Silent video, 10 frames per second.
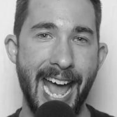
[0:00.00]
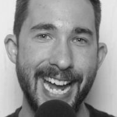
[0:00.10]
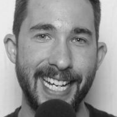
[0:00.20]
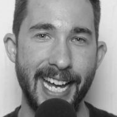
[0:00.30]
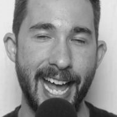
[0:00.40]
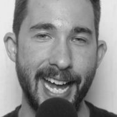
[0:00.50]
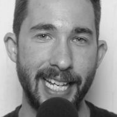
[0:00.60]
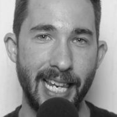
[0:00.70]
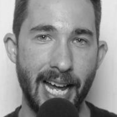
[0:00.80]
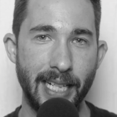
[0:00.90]
aka
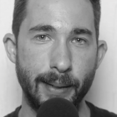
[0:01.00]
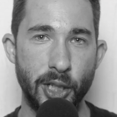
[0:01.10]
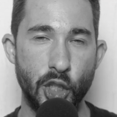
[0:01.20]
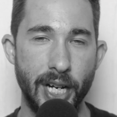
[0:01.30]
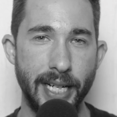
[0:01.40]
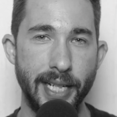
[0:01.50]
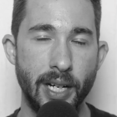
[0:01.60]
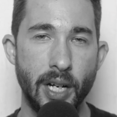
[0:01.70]
Like a Machine.